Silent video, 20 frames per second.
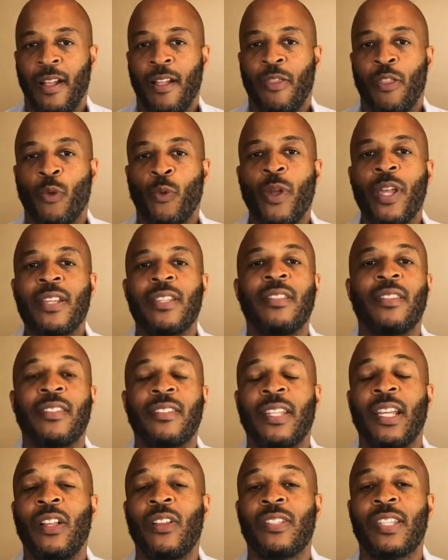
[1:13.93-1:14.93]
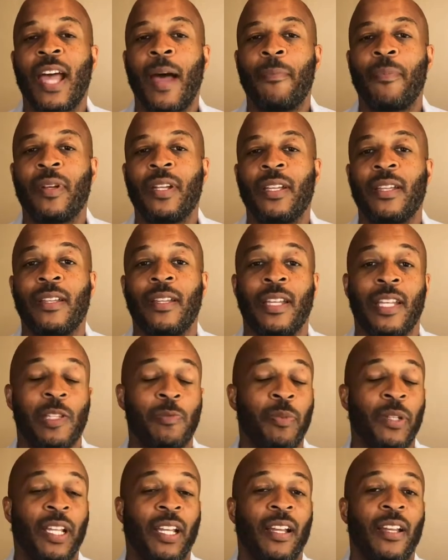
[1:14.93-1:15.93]
The reason the sale is happening is
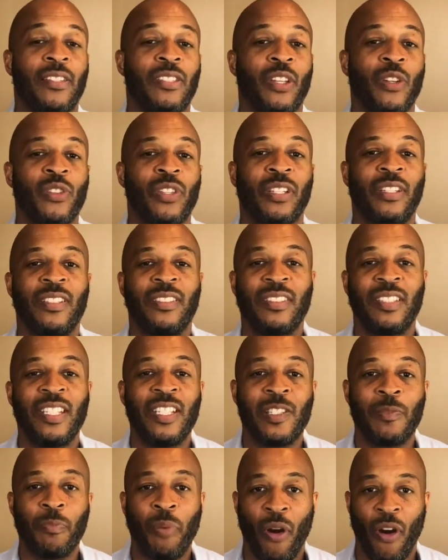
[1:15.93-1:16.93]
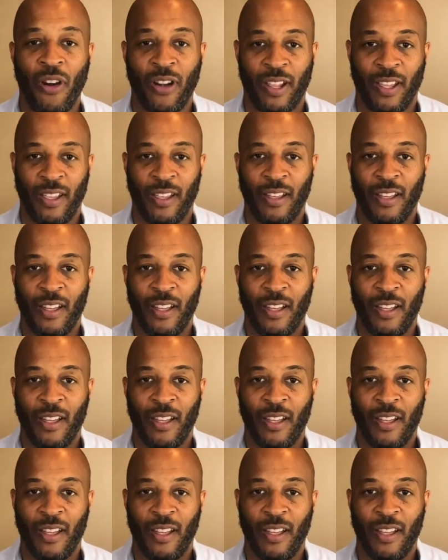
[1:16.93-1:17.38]
because there's a deceased party.